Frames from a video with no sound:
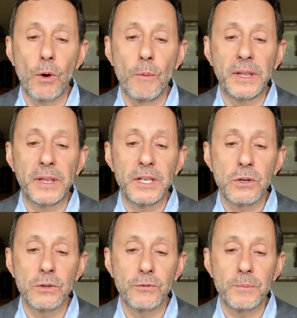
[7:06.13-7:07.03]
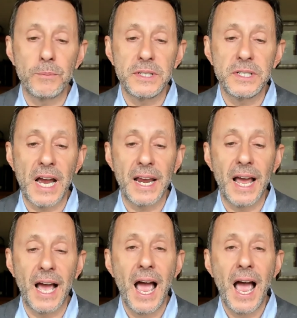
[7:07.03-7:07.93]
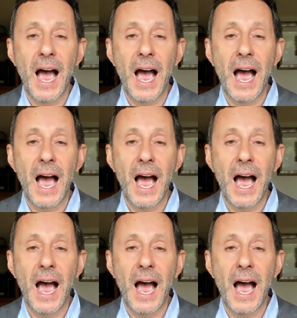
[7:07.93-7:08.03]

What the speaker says: competition from China